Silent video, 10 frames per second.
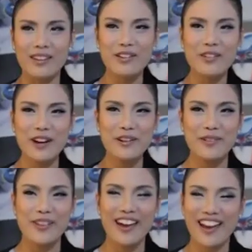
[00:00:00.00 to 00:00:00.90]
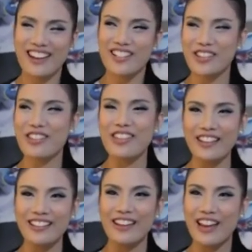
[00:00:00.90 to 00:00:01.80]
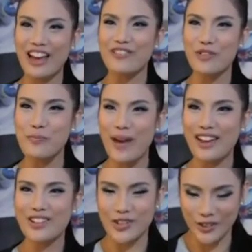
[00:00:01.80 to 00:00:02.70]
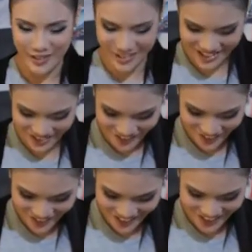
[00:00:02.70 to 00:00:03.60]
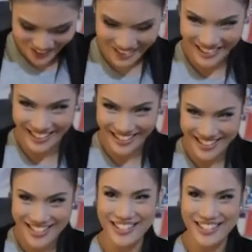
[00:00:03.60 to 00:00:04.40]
You're right about that. I actually think like I have a bad shoulder because I'm always going like this.